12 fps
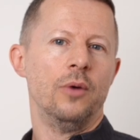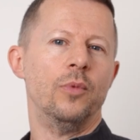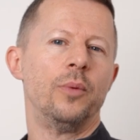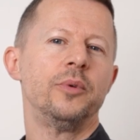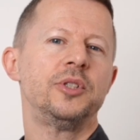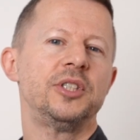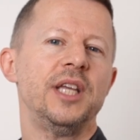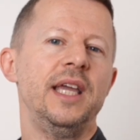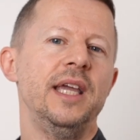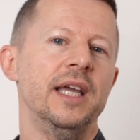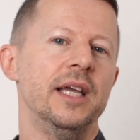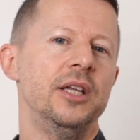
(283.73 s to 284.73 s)
And what we'll
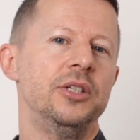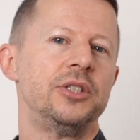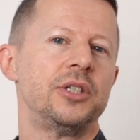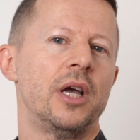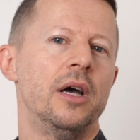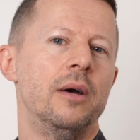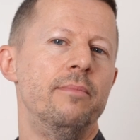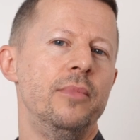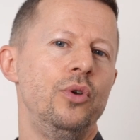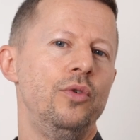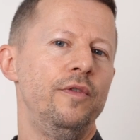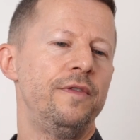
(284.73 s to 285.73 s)
see is a
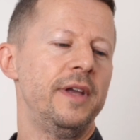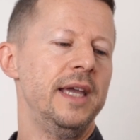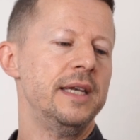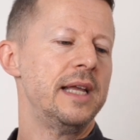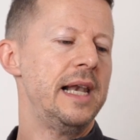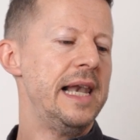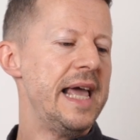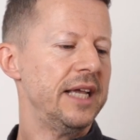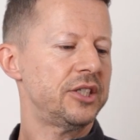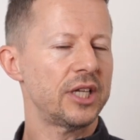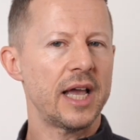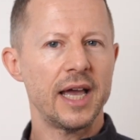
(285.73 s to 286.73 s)
move in a
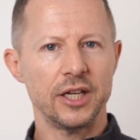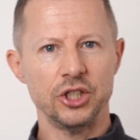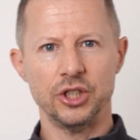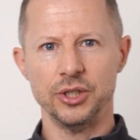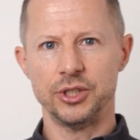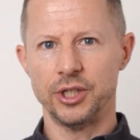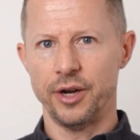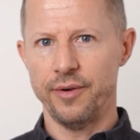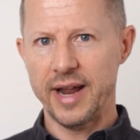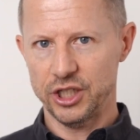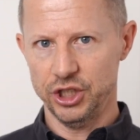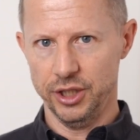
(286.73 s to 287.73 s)
less anxious
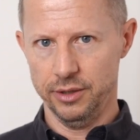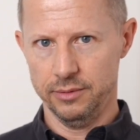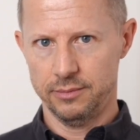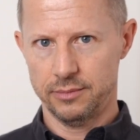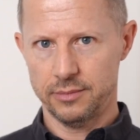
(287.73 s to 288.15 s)
direction.